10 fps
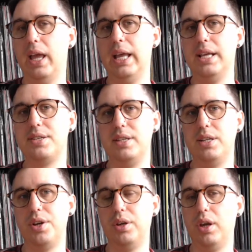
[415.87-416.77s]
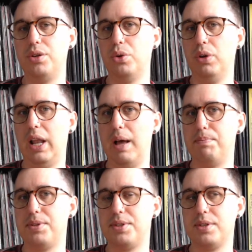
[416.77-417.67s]
Is the Tokyo Dawn
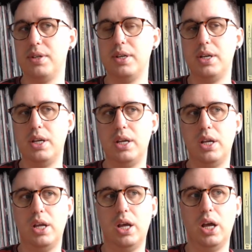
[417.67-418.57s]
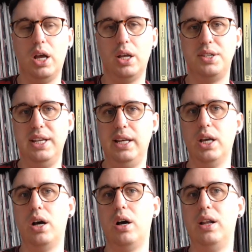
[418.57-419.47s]
Labs
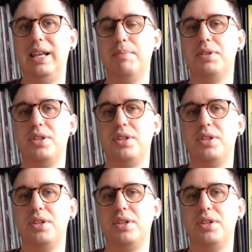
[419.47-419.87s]
TDR Limiter